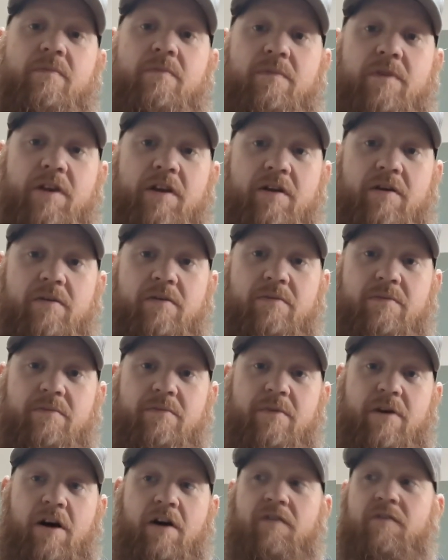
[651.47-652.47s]
you know,
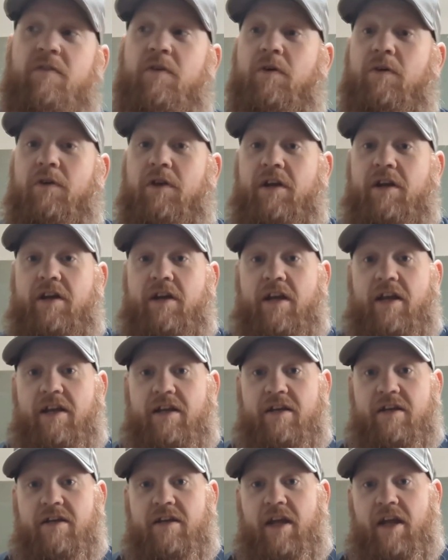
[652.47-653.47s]

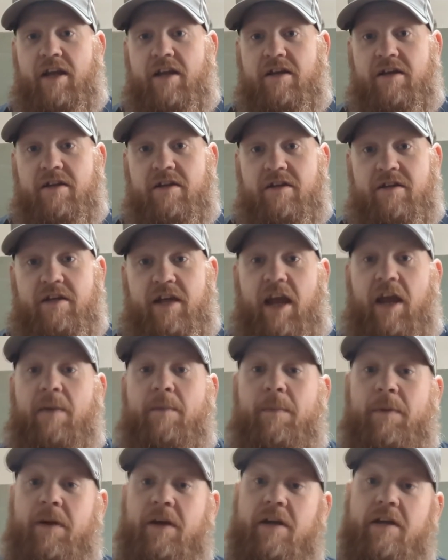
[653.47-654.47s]
off-roading and
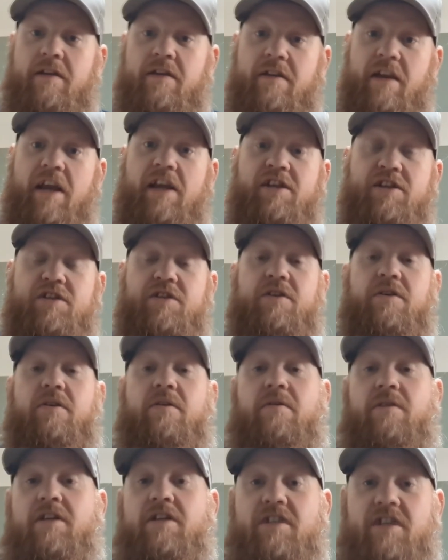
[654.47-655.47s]
camping and nature,
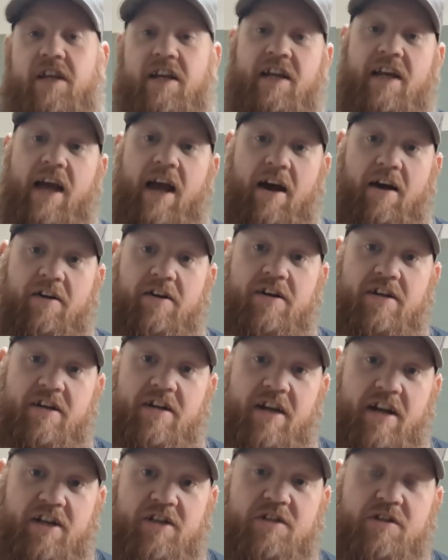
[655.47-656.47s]
just getting out into
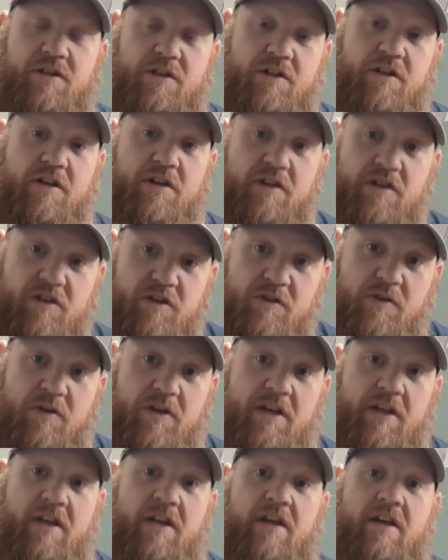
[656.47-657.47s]
nature. You can do
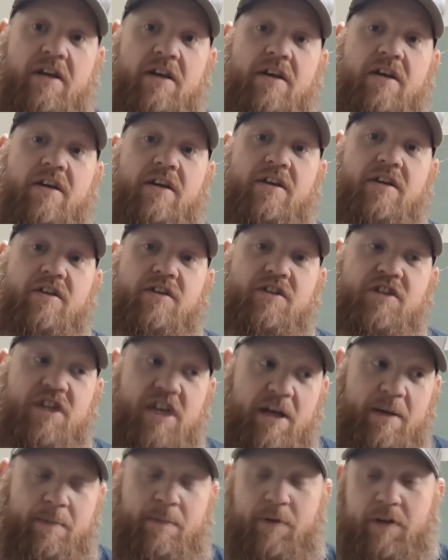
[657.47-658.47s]
it
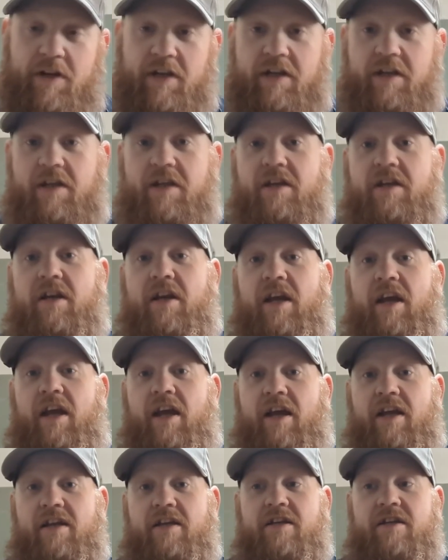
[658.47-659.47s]
cheaply
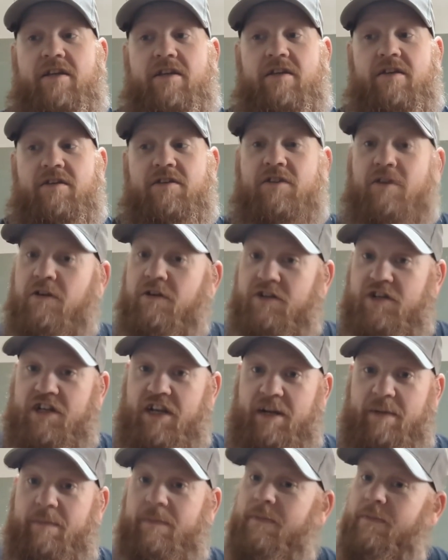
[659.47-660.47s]
and dirt
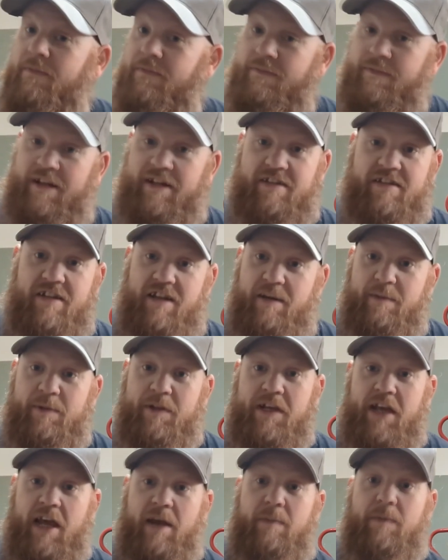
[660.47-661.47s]
cheap. That's the name of the
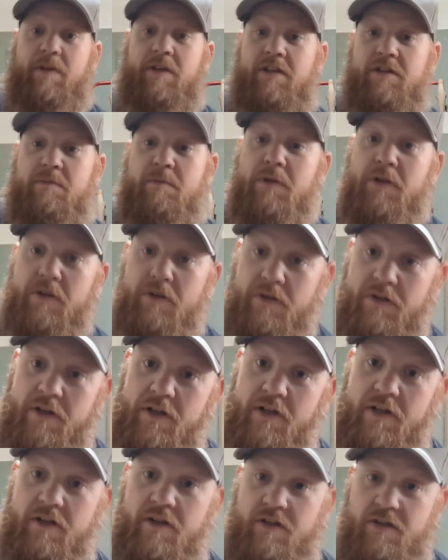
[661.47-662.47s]
game of this build.
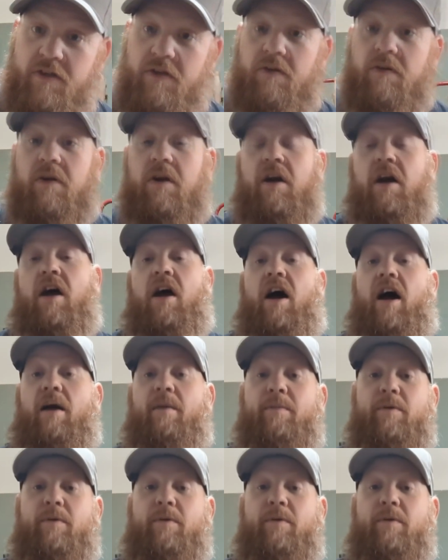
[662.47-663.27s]
So I